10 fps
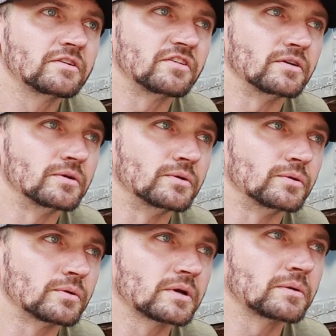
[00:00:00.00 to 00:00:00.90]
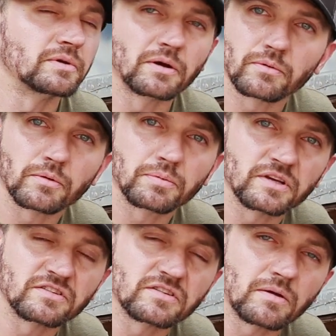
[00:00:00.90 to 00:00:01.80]
to be able to
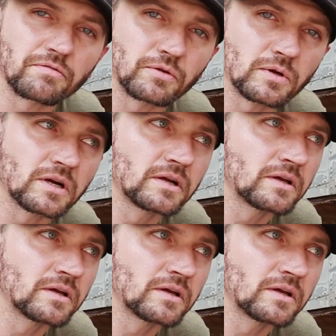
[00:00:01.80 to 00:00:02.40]
replace the subfloor